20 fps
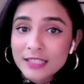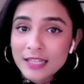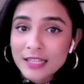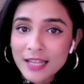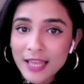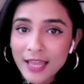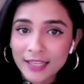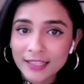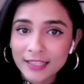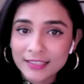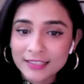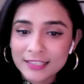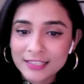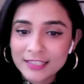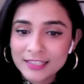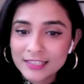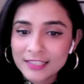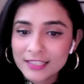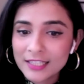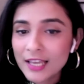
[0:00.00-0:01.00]

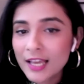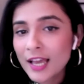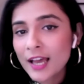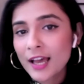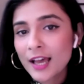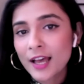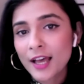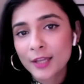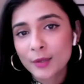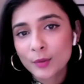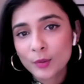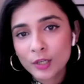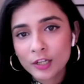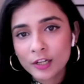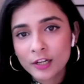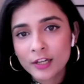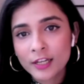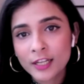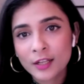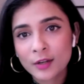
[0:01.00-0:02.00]
next? Are you
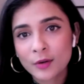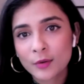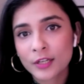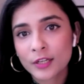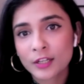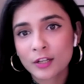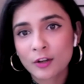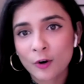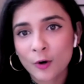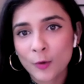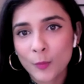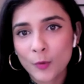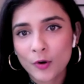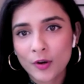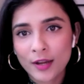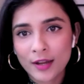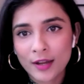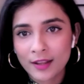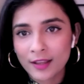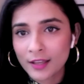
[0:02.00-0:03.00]
learning or
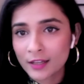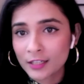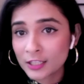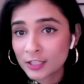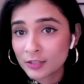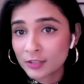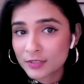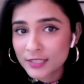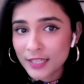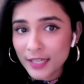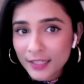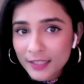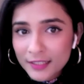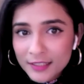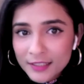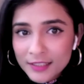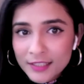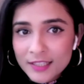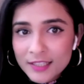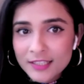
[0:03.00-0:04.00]
incorporating any new
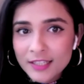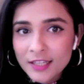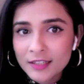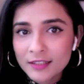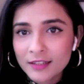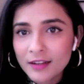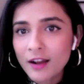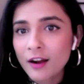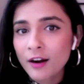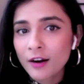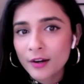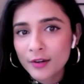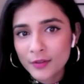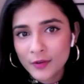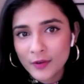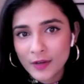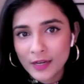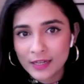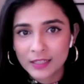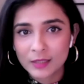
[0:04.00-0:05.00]
techniques? And are there
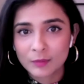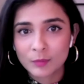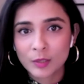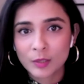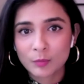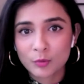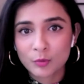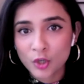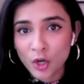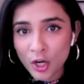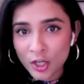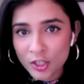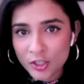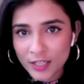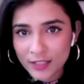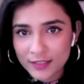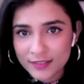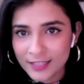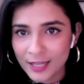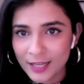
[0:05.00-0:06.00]
any big
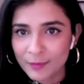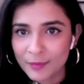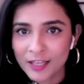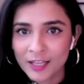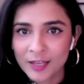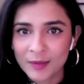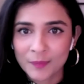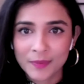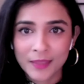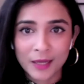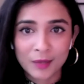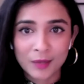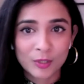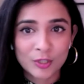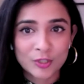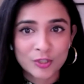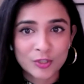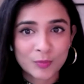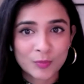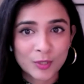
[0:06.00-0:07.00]
projects coming up that we
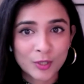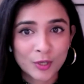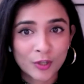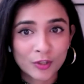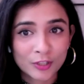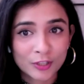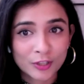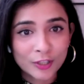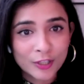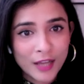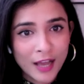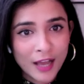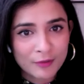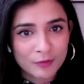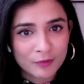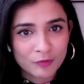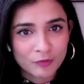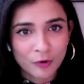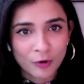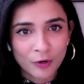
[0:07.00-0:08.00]
should be on the lookout
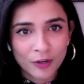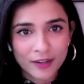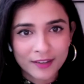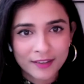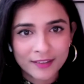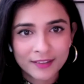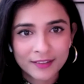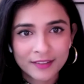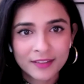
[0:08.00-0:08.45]
for?